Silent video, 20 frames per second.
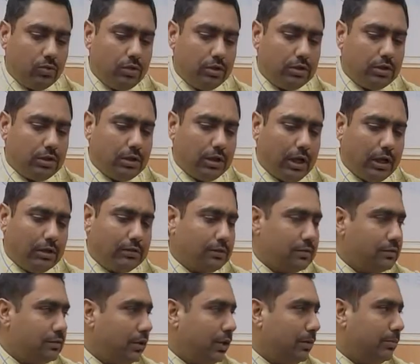only the last
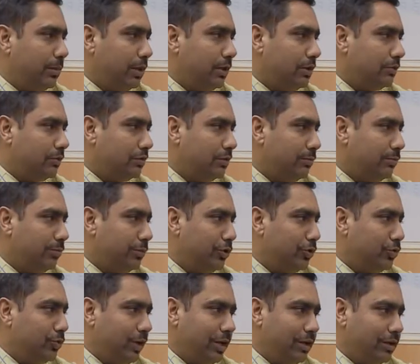step that is simply
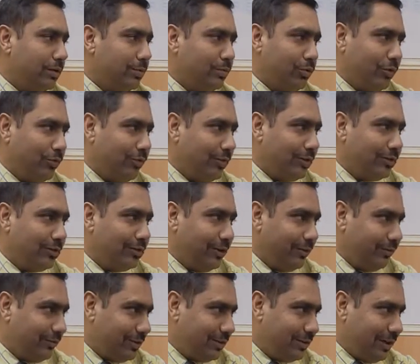to add the profit is
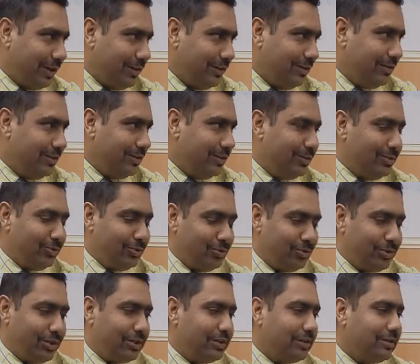left aside yeah. so
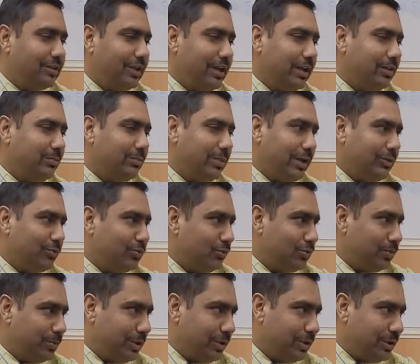that the selling price
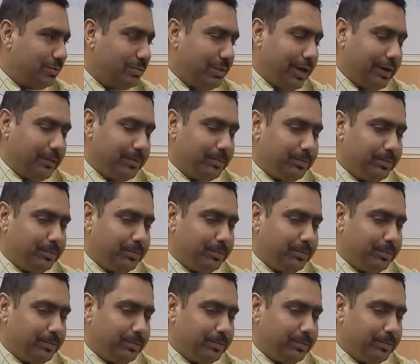could be determined.